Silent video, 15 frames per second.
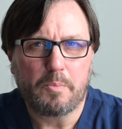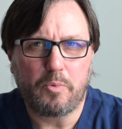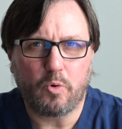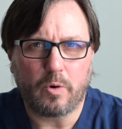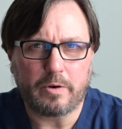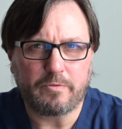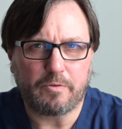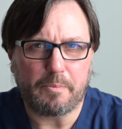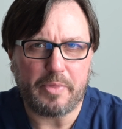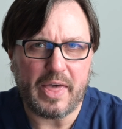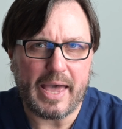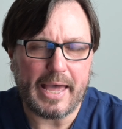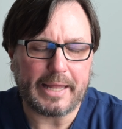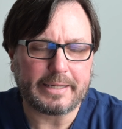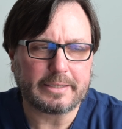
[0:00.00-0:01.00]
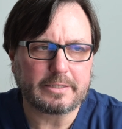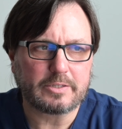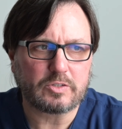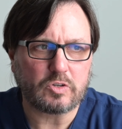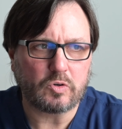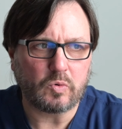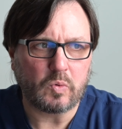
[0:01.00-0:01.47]
poured from that.
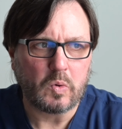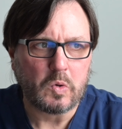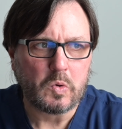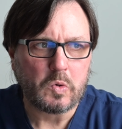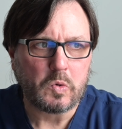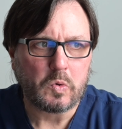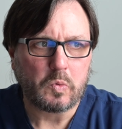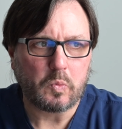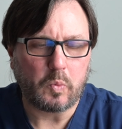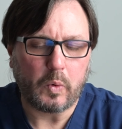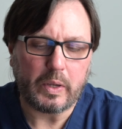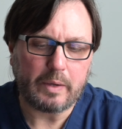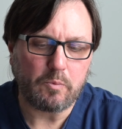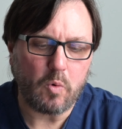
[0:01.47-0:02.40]
So we